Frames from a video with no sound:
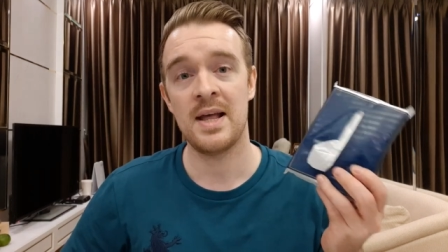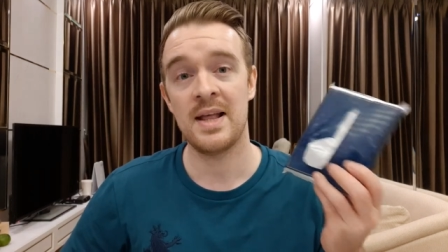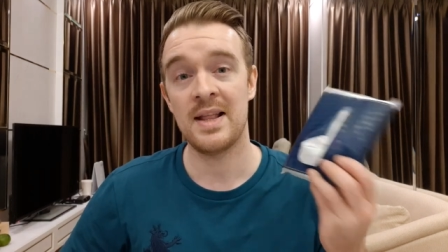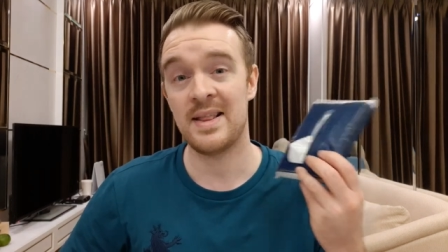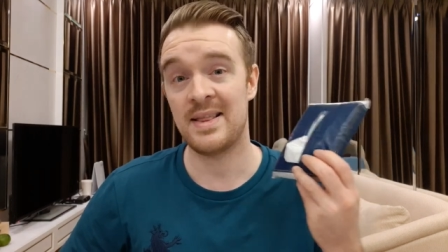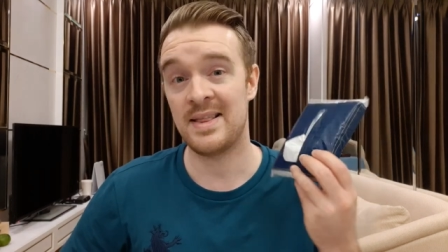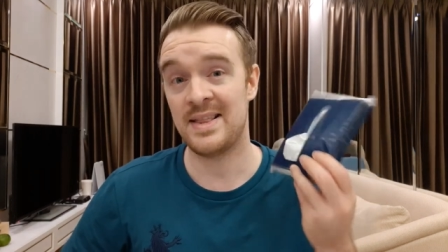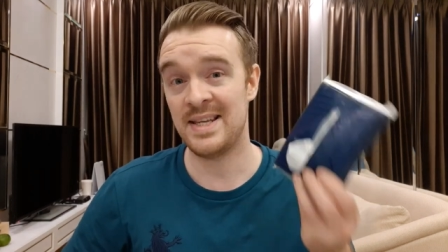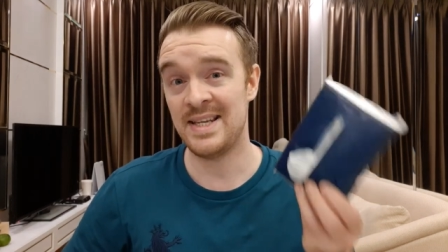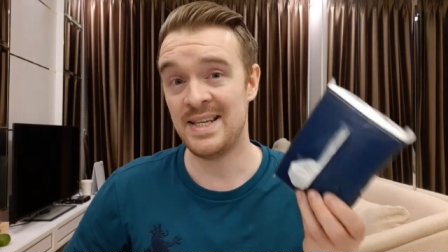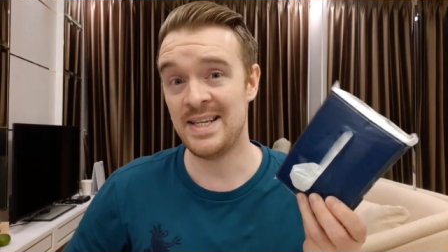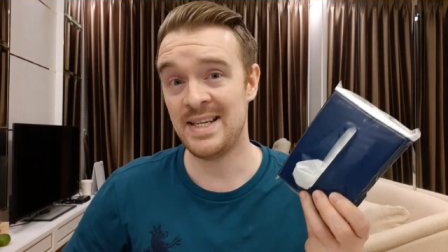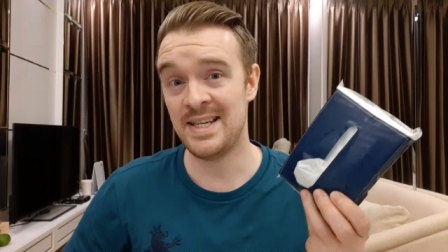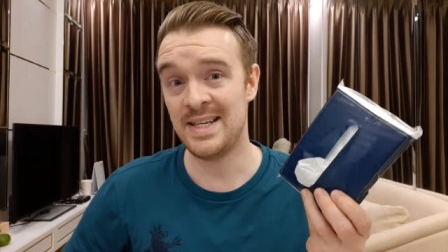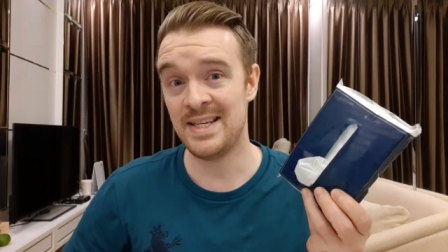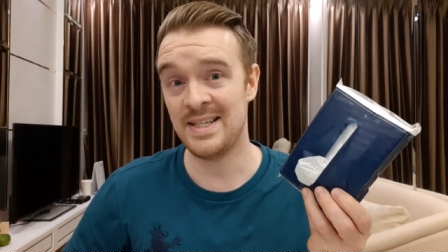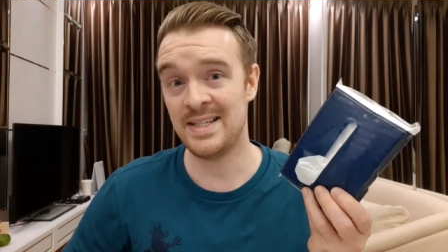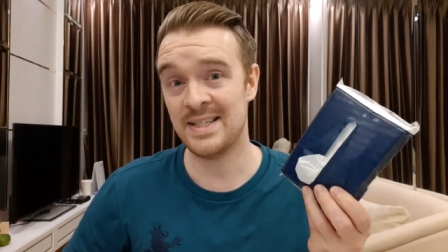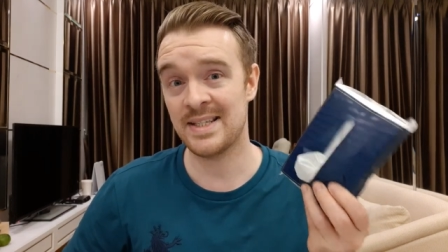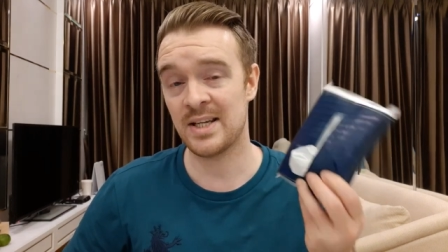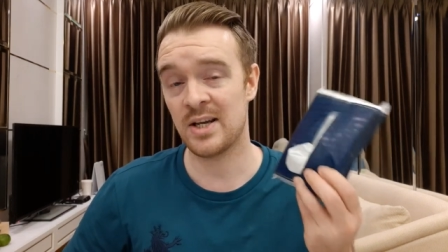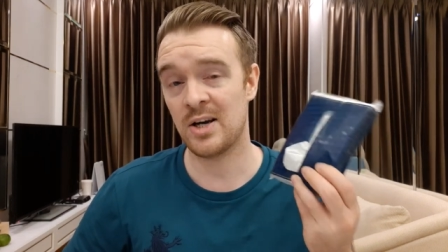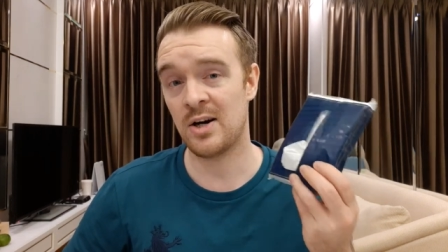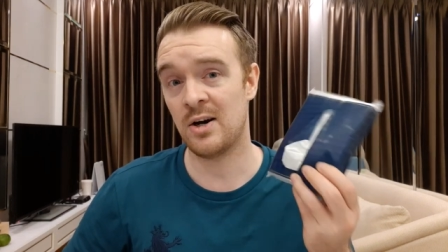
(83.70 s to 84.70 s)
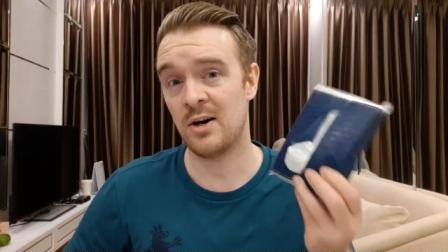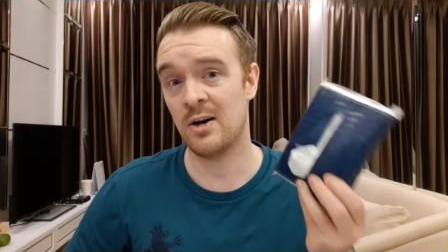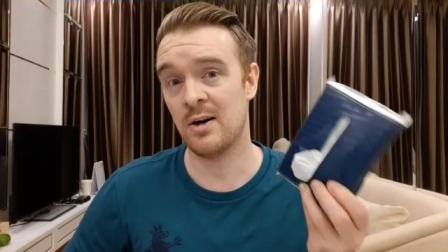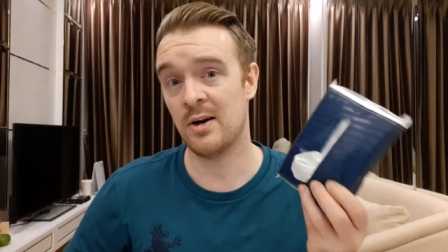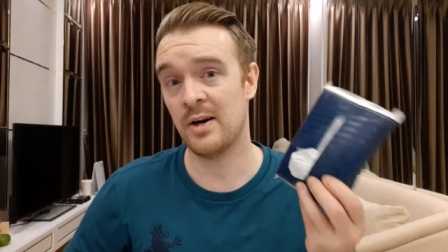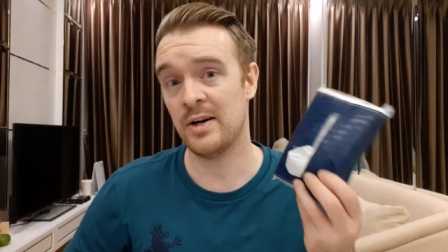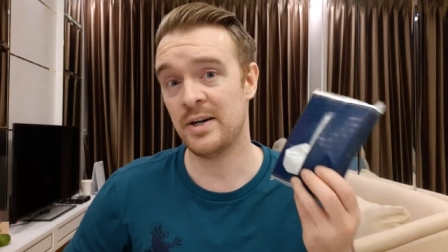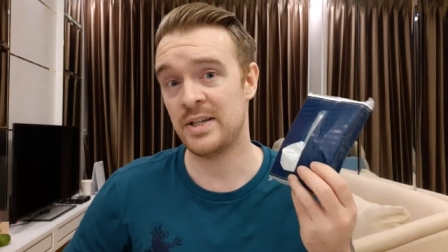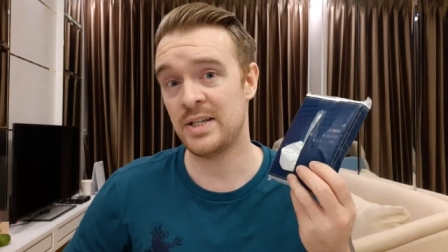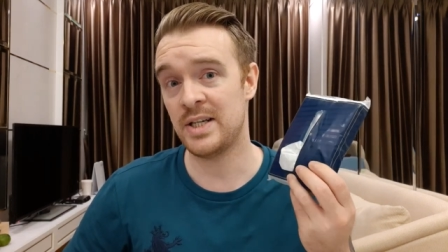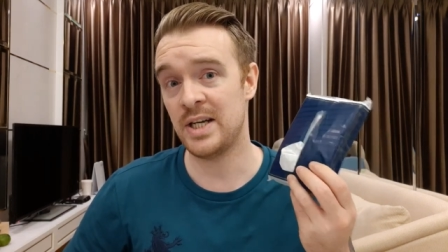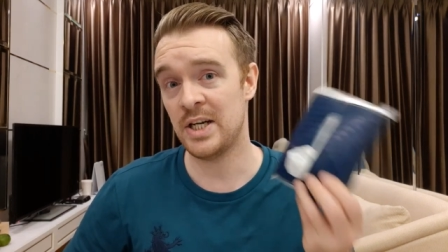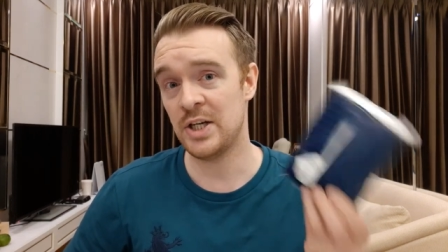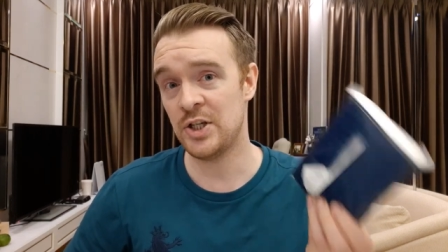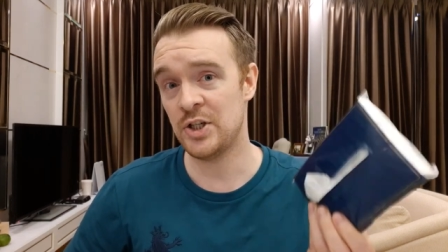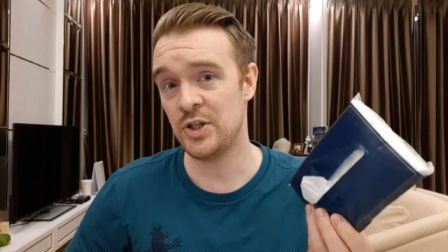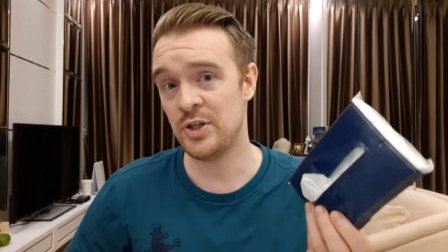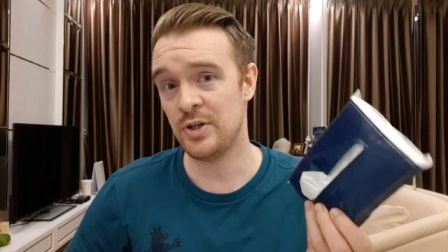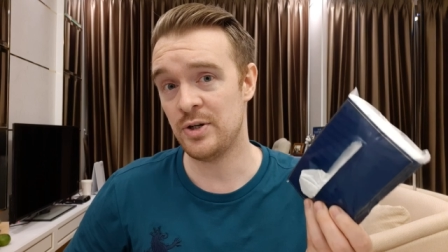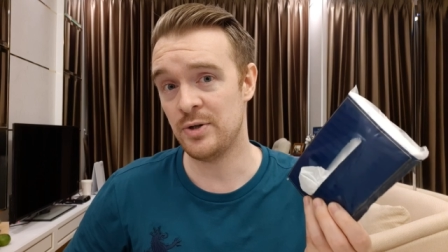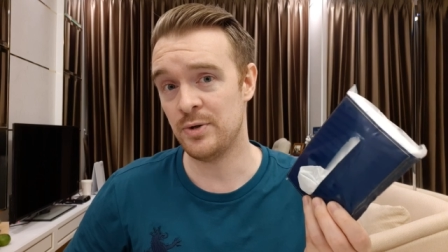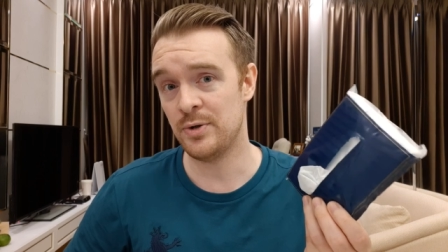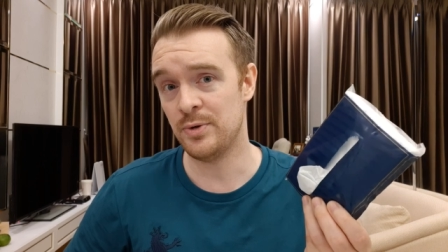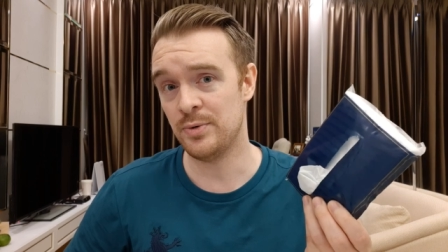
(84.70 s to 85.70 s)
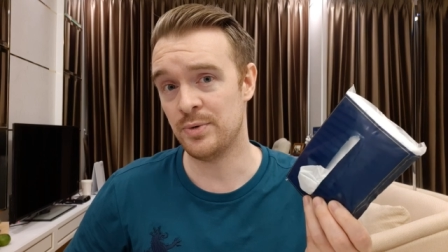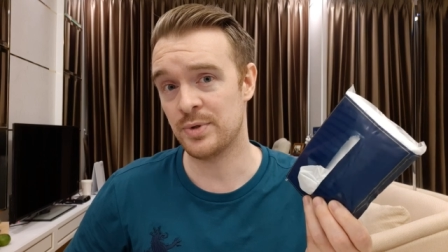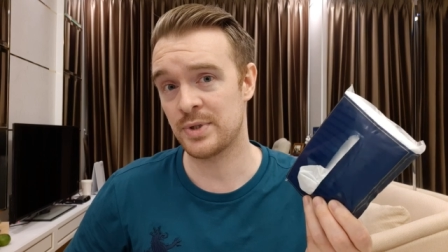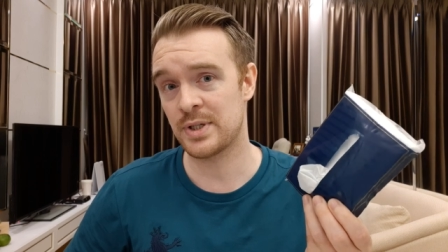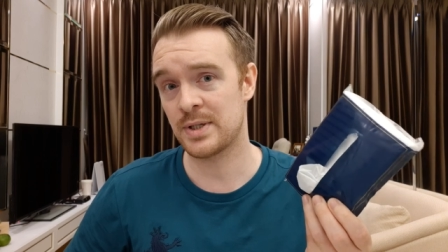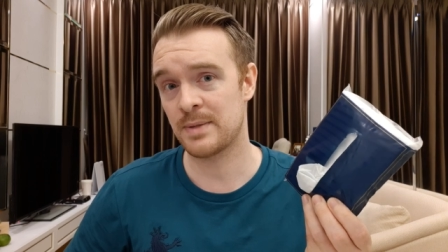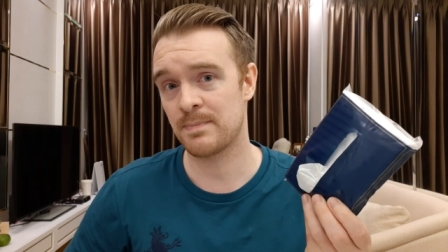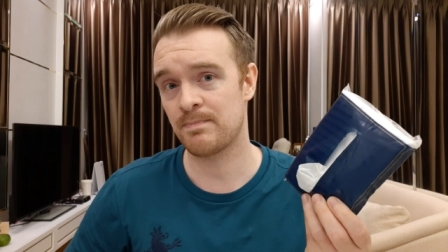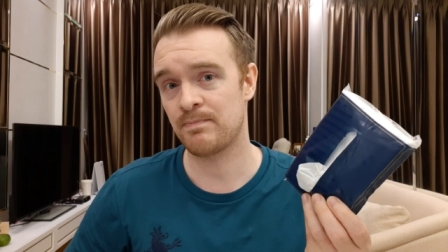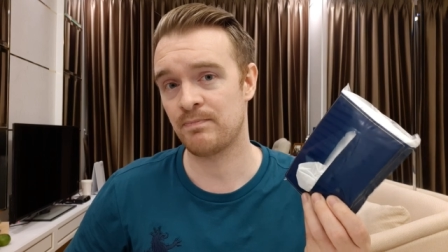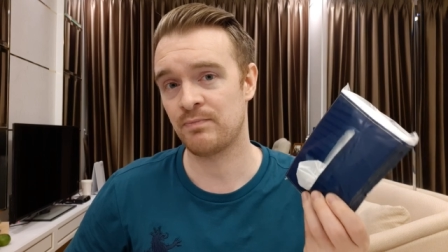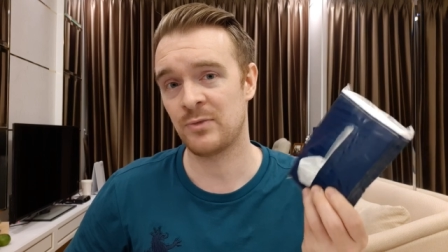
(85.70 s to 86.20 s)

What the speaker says: These are tissues.